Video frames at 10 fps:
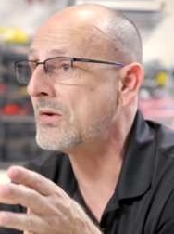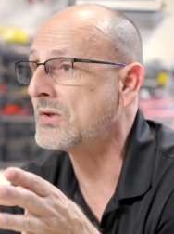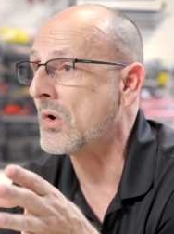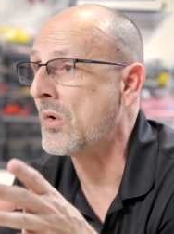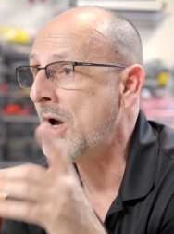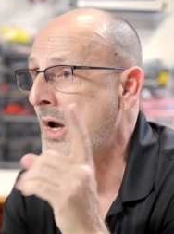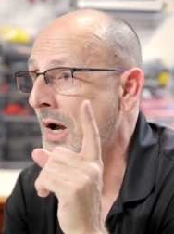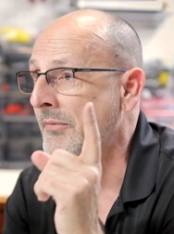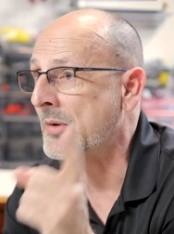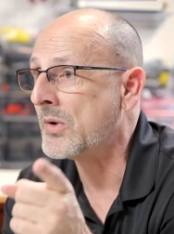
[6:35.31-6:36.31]
So
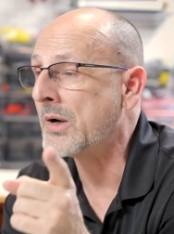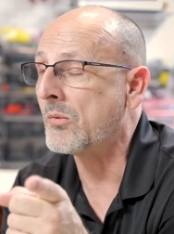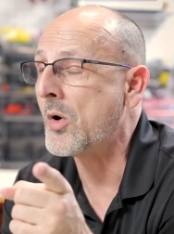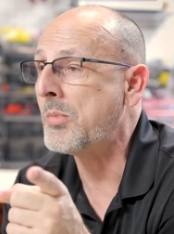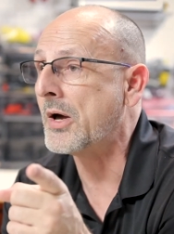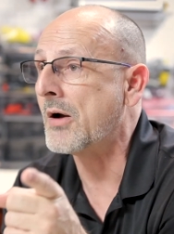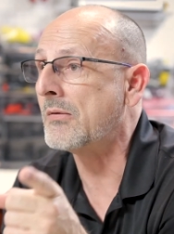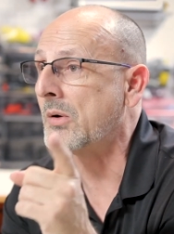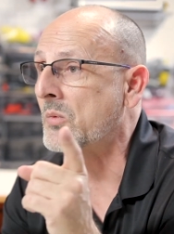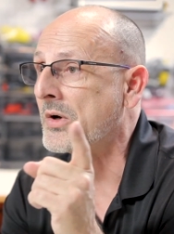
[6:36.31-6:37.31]
I'm going to bring a robot over
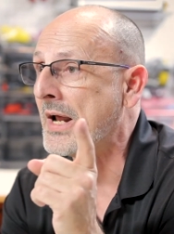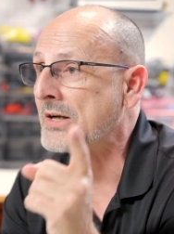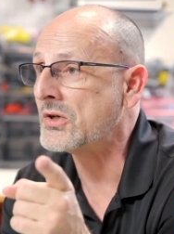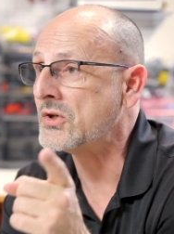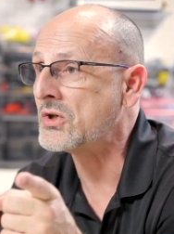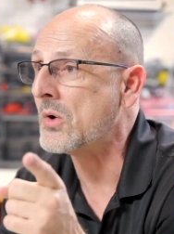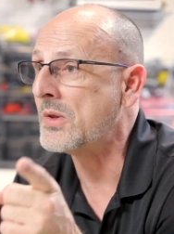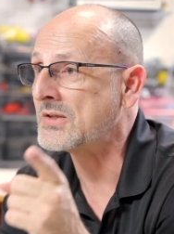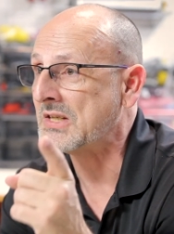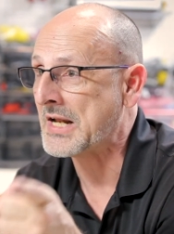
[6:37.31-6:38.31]
and we're going to actually show
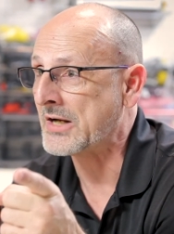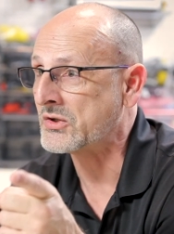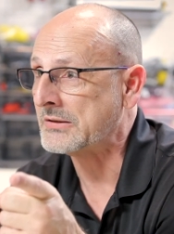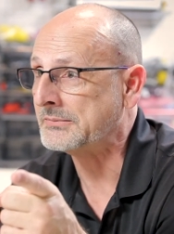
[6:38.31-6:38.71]
this in action.